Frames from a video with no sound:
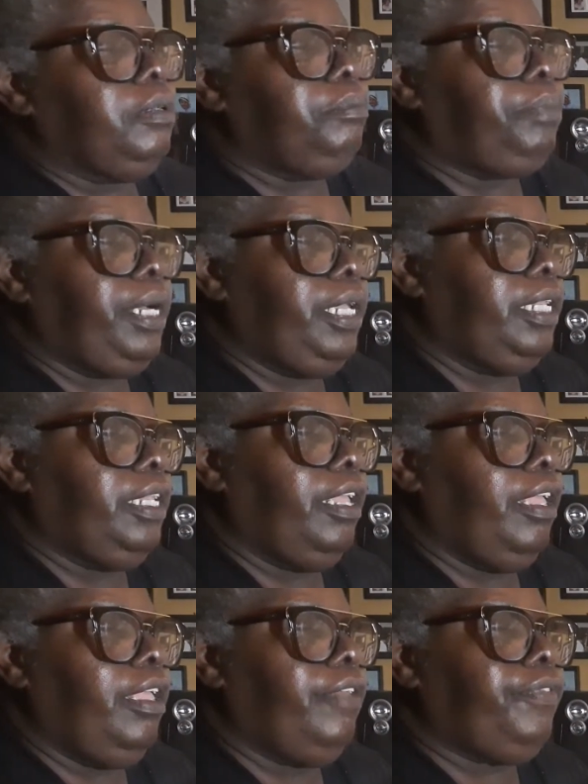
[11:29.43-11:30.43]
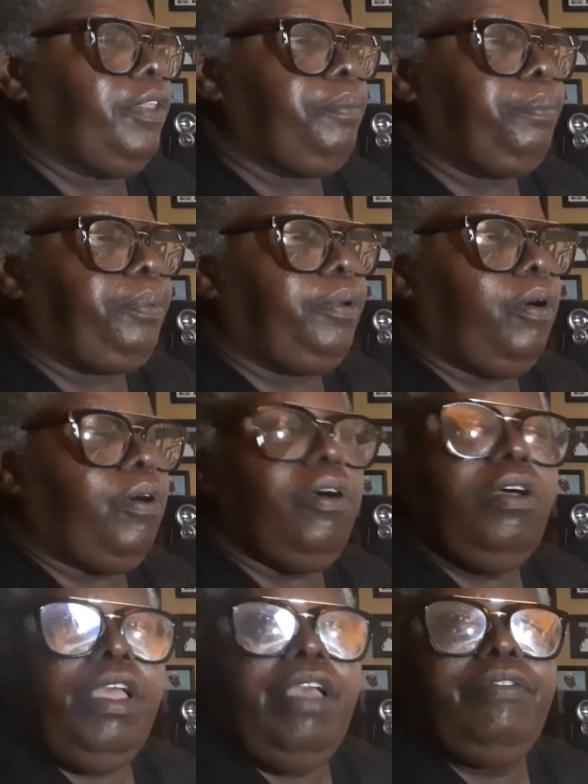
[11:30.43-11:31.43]
But if they
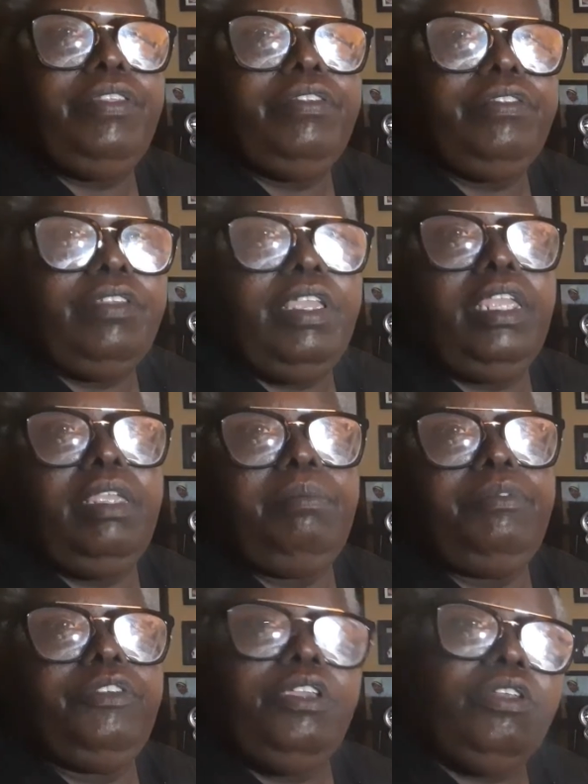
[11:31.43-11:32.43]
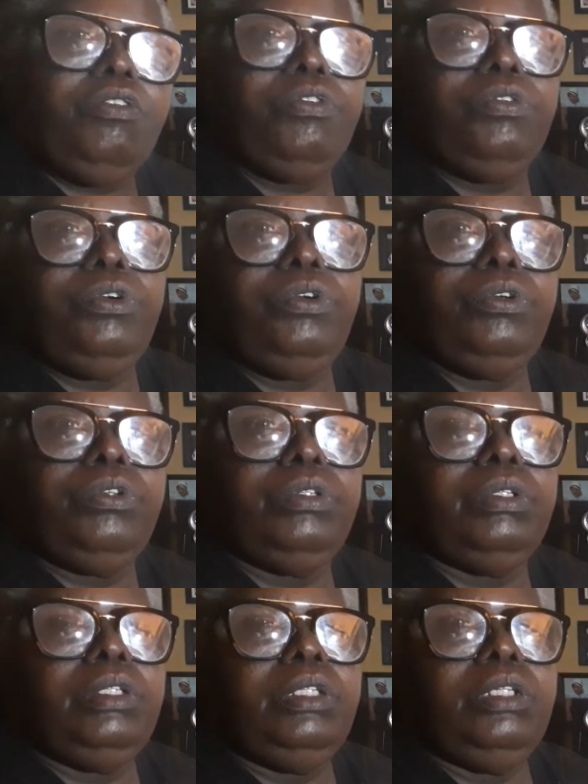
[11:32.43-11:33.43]
all have the same general
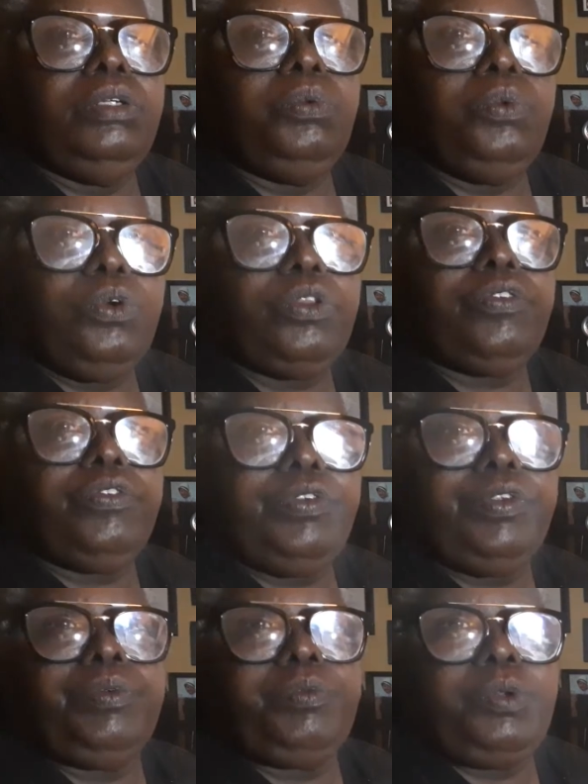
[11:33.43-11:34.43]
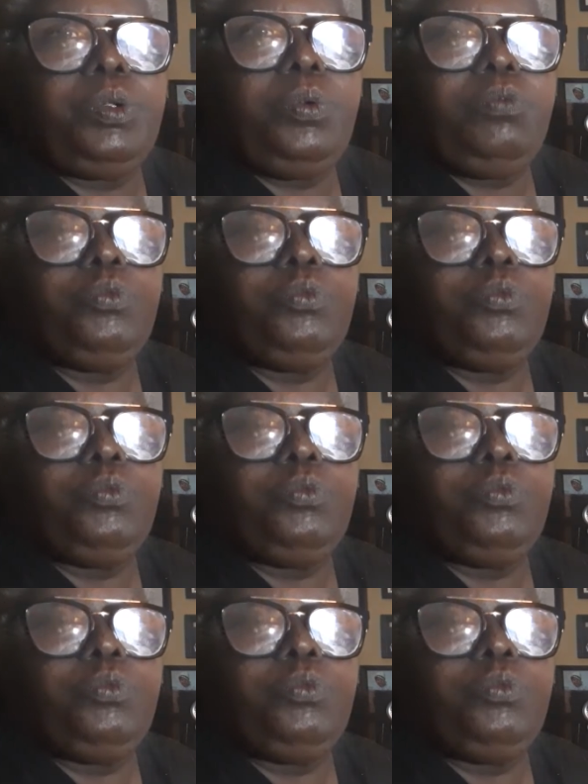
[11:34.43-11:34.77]
watering